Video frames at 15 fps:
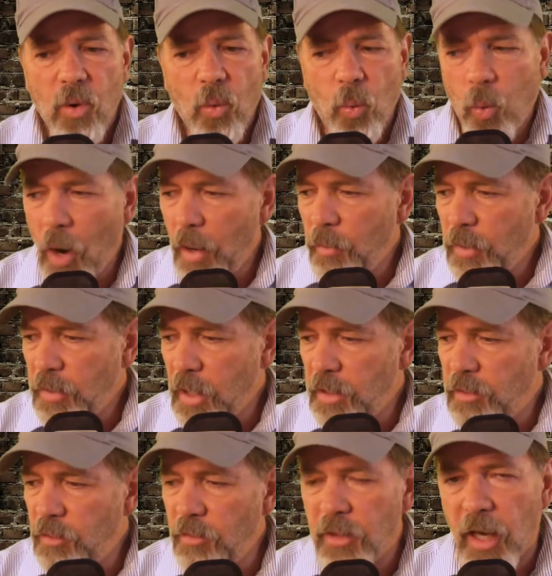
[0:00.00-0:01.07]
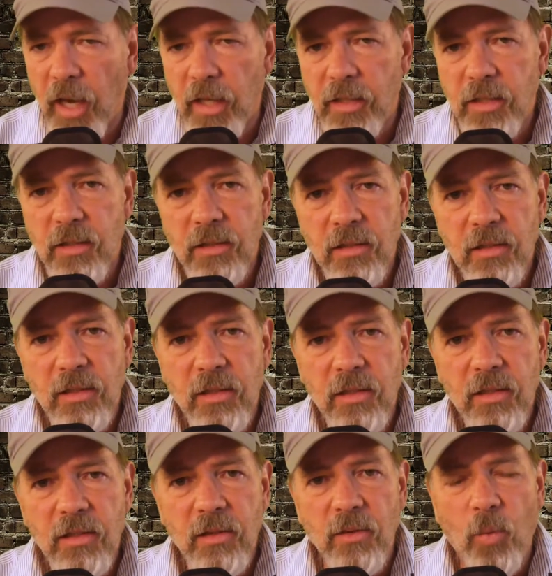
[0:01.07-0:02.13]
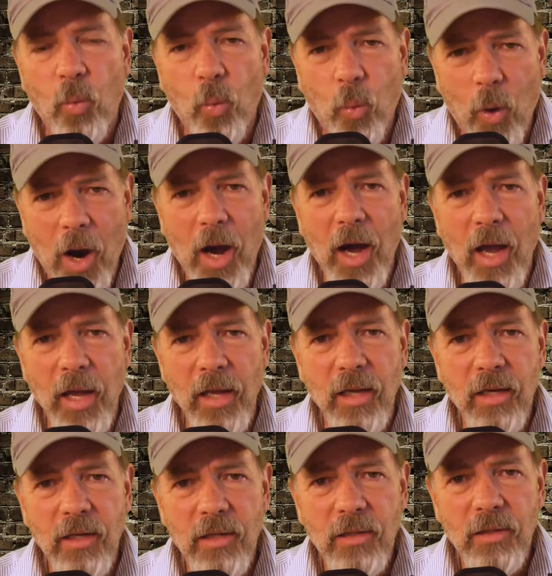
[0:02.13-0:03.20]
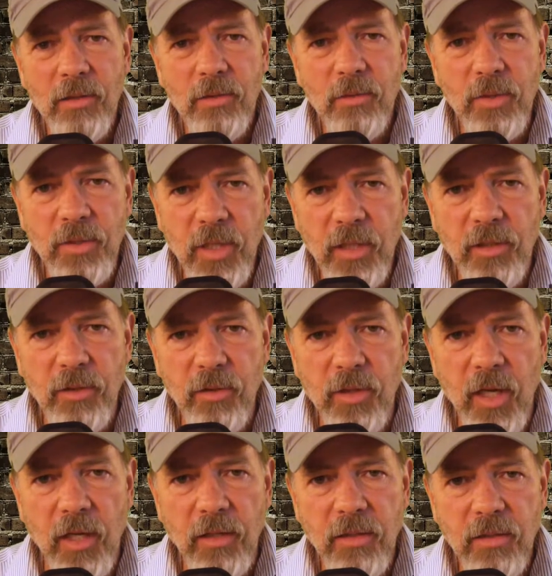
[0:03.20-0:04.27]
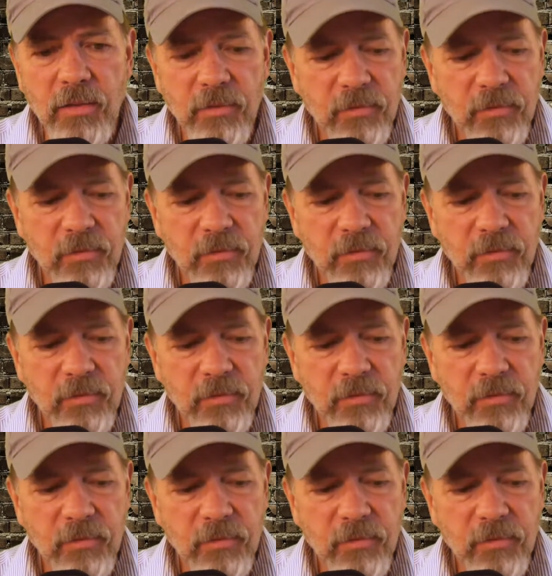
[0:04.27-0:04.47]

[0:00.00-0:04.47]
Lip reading: Why would they do that? Why would they do that?